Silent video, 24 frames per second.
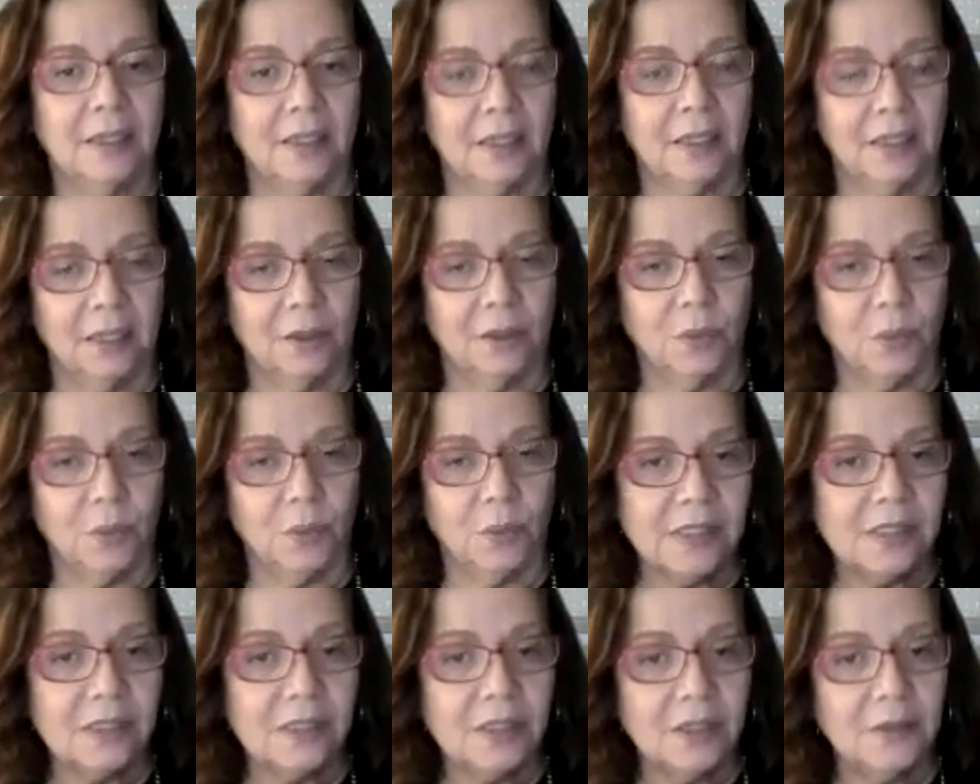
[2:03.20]

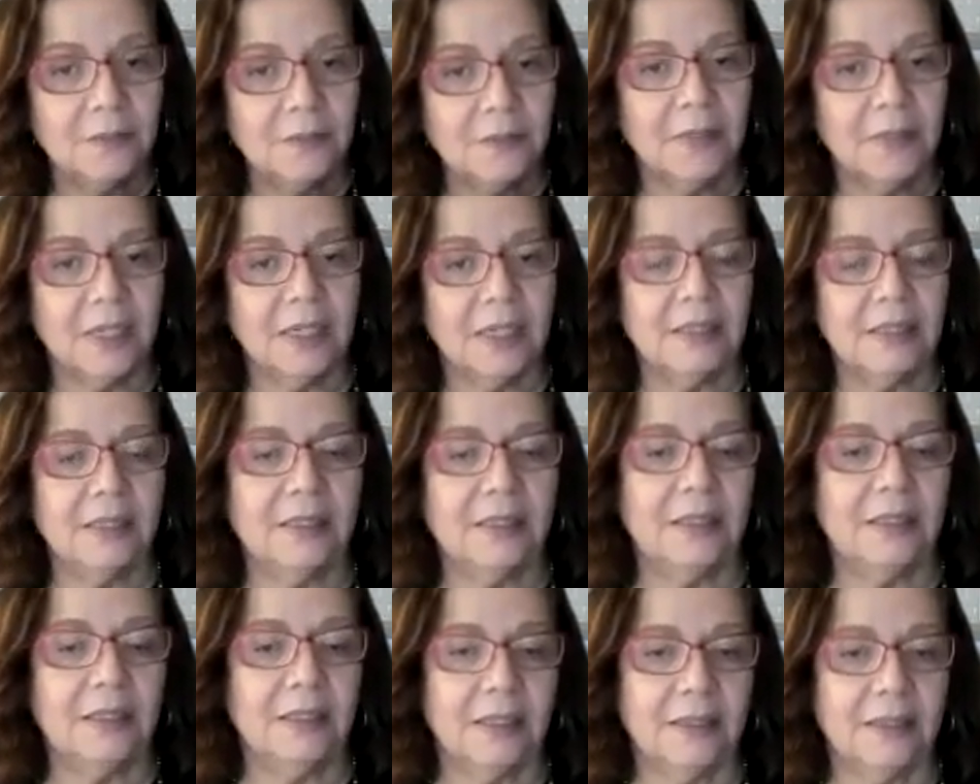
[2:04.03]
wisdom
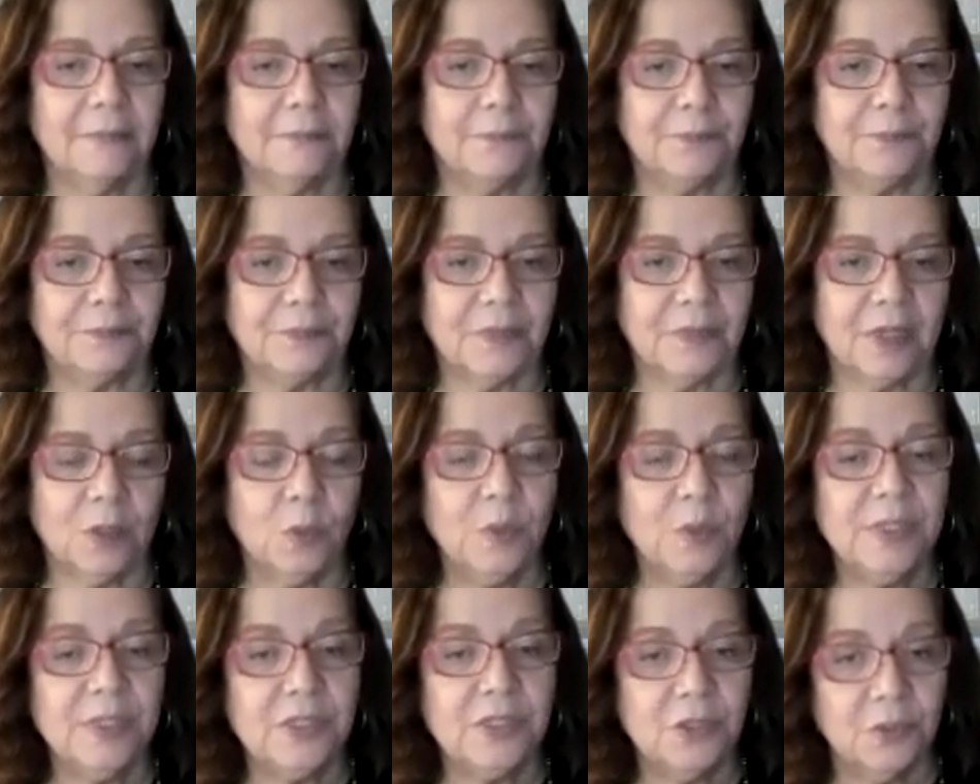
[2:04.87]
at the
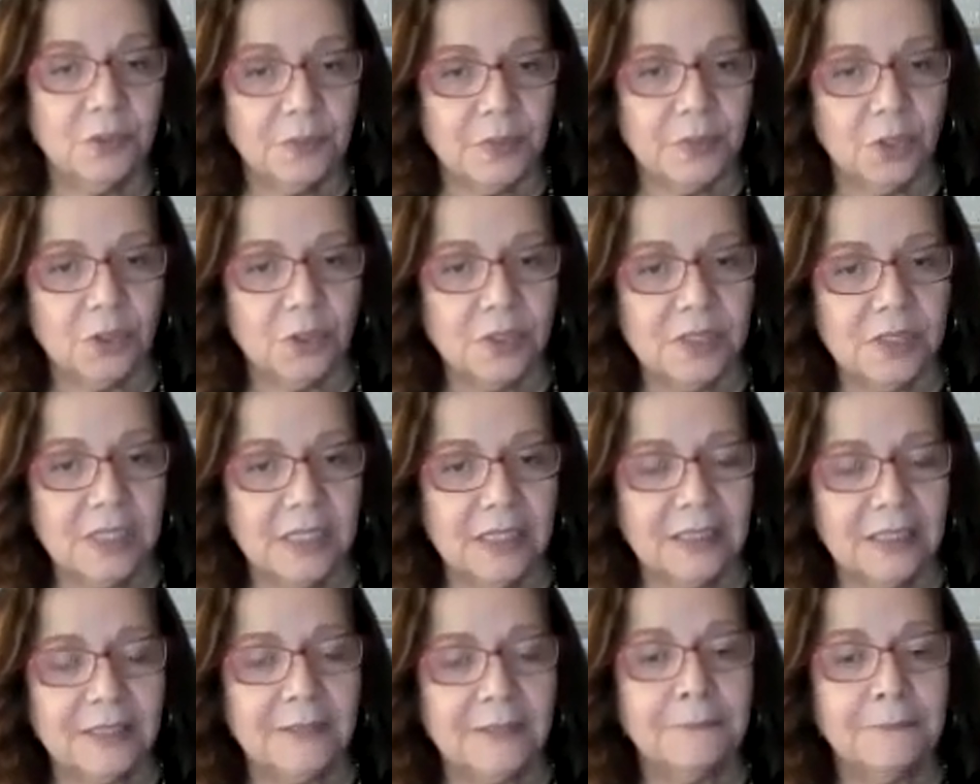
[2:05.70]
Wisdom
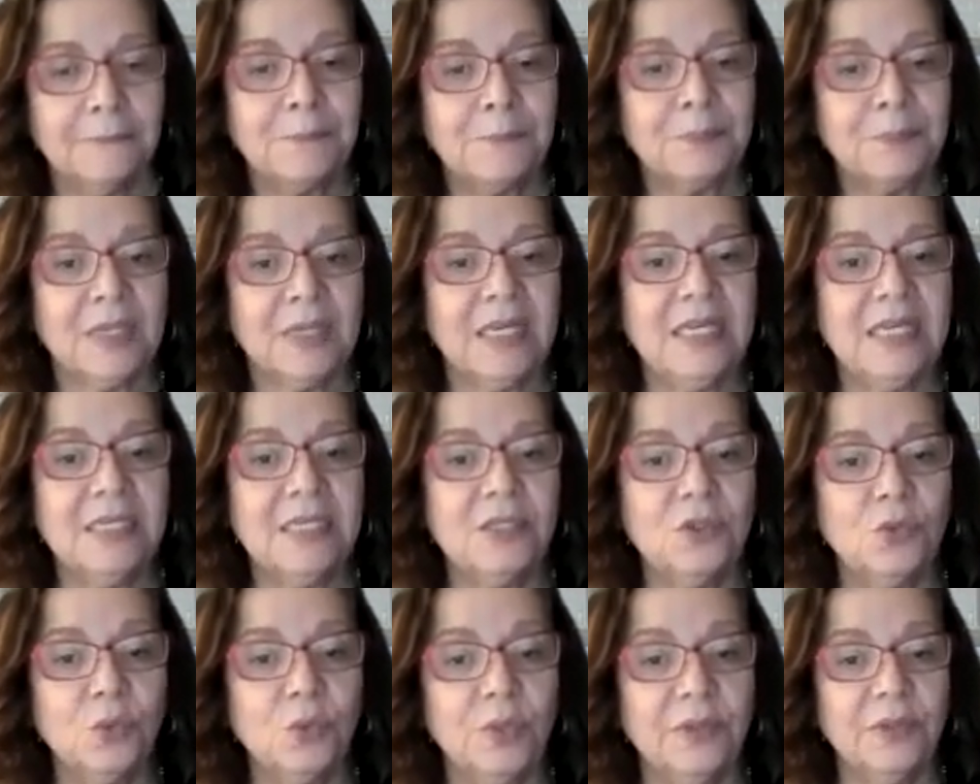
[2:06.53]
Project
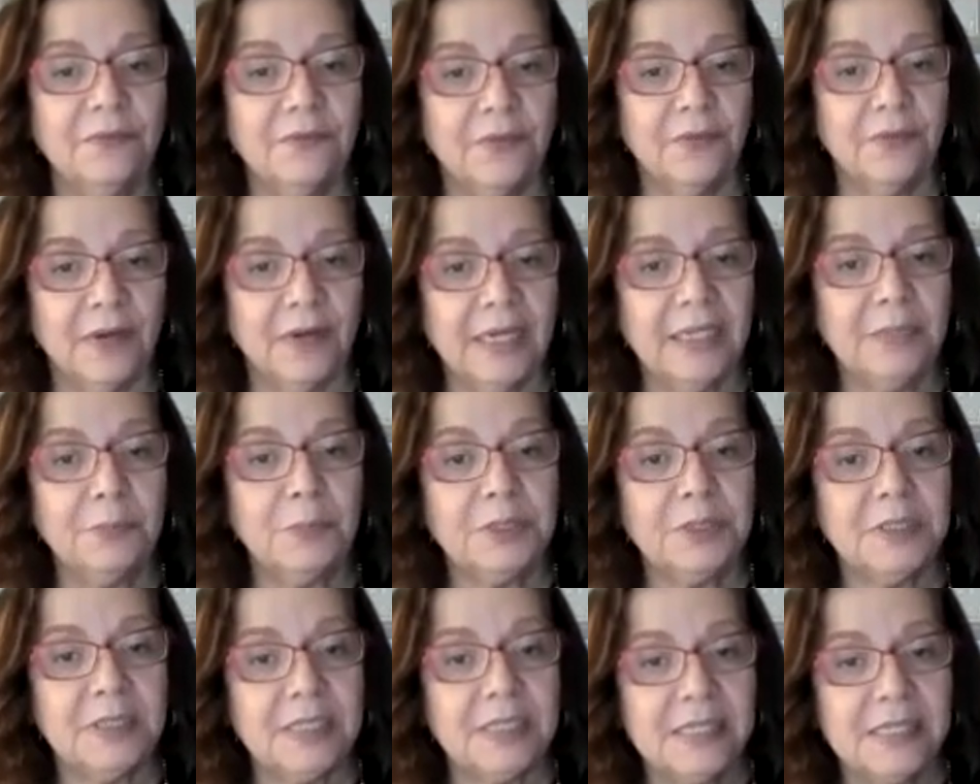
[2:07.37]
is to invite
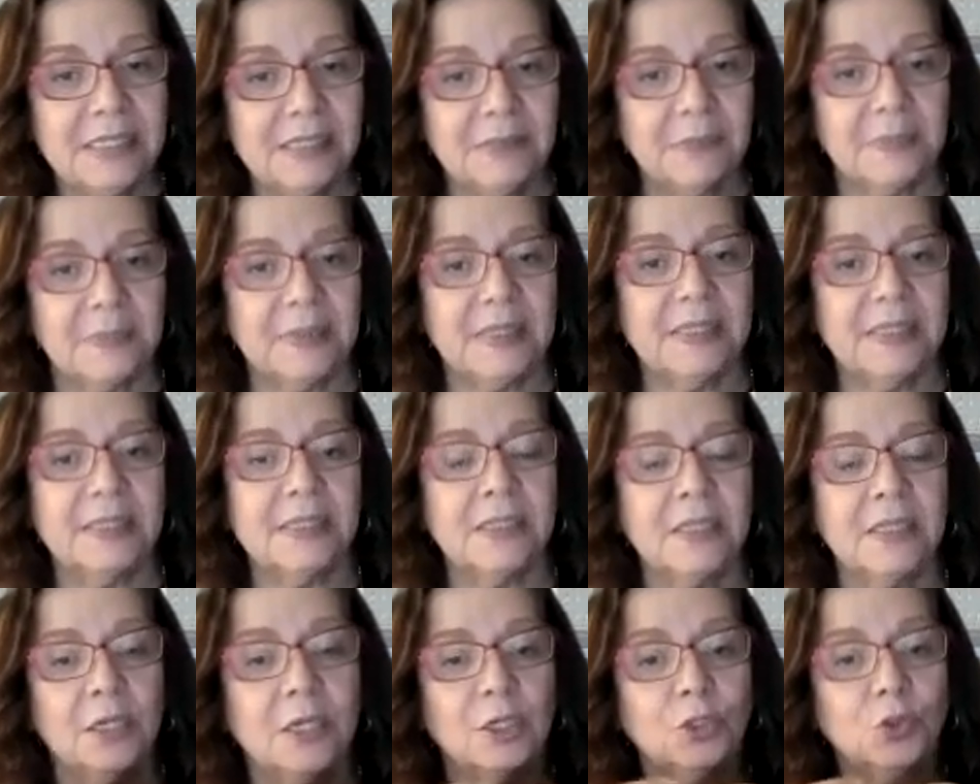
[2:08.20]

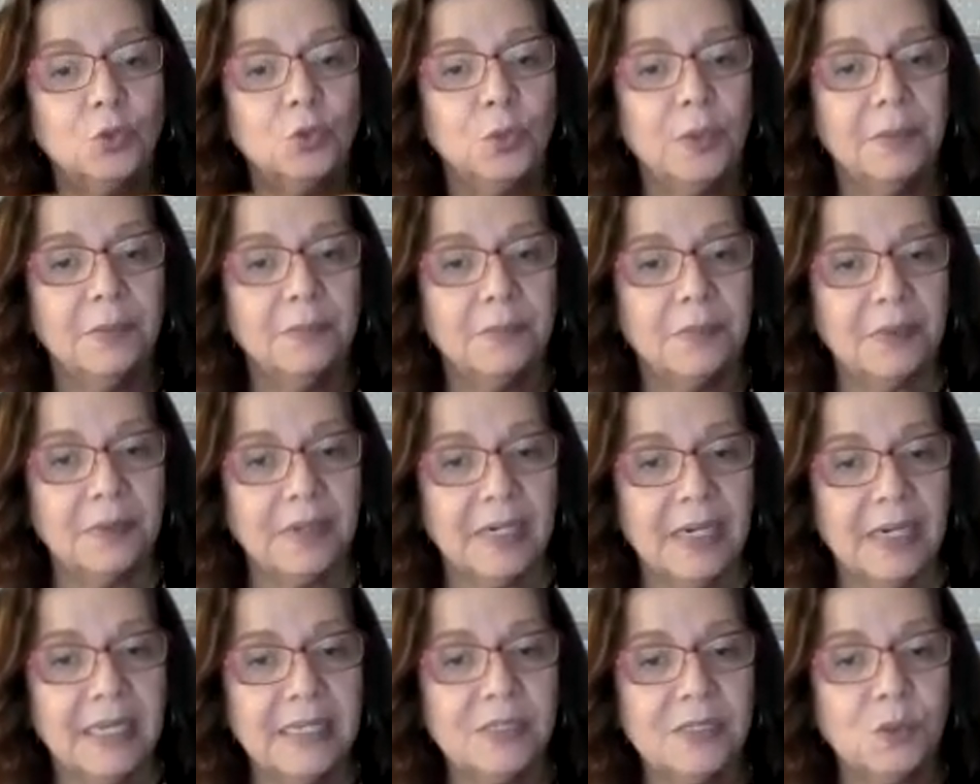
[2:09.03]
participants to
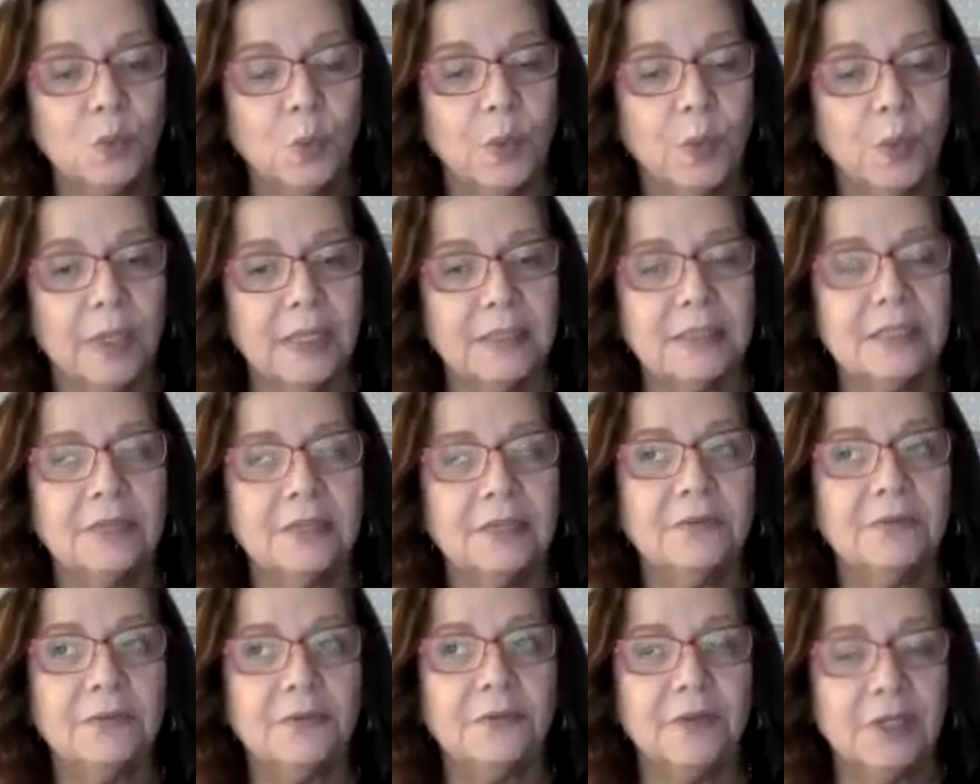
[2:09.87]
embrace what
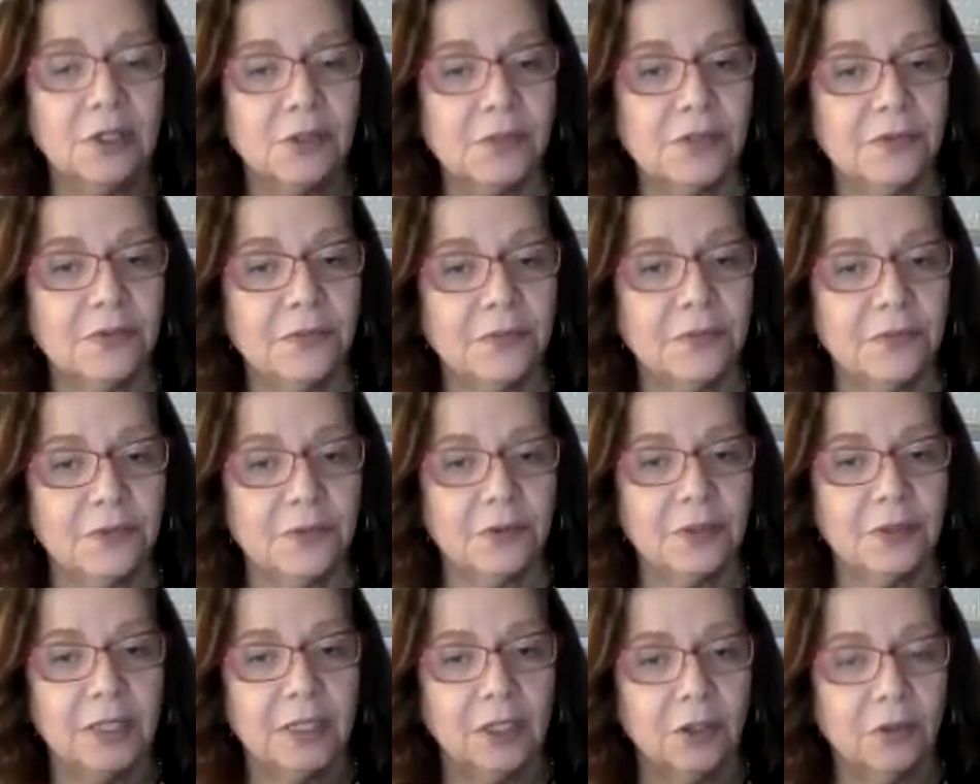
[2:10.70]

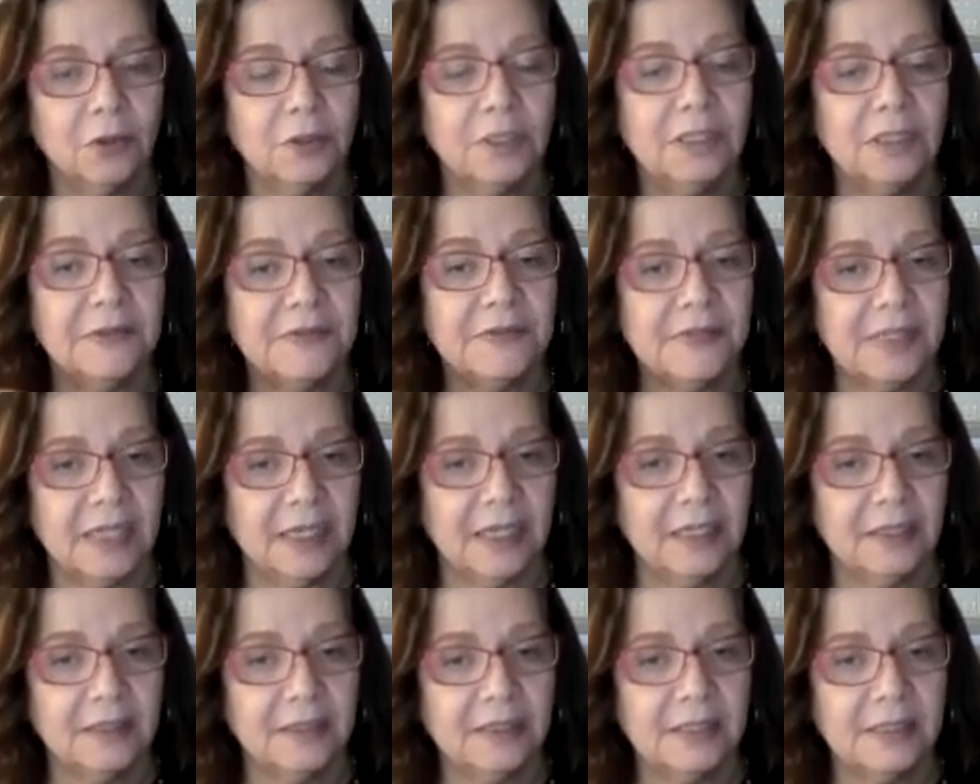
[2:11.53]
philosopher and cognitive
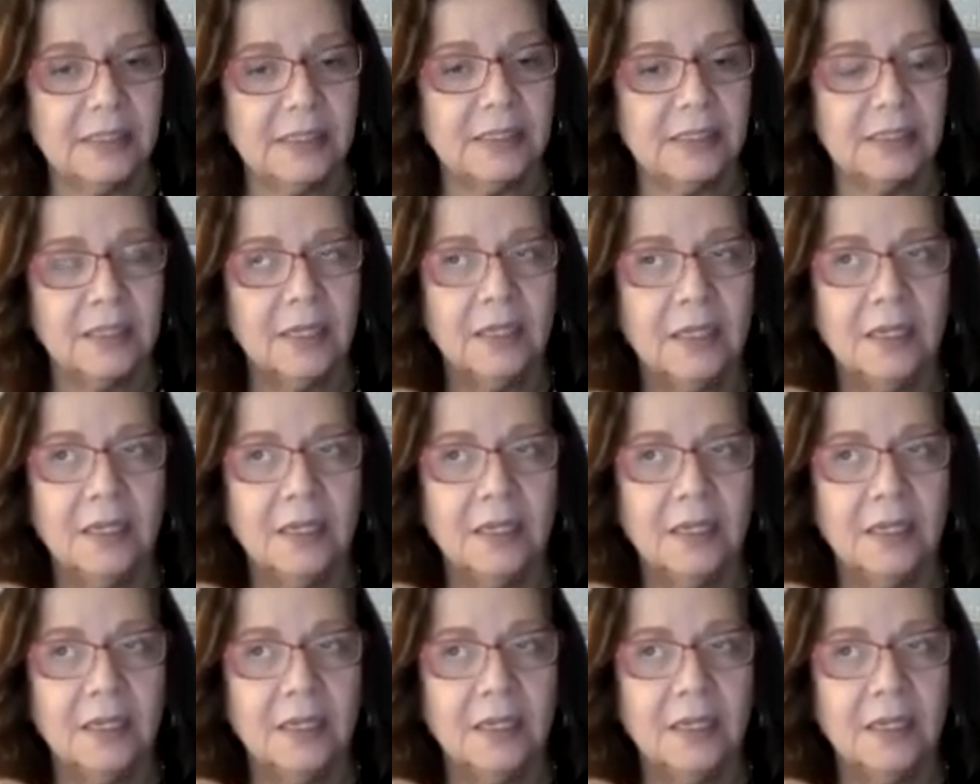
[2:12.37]
scientist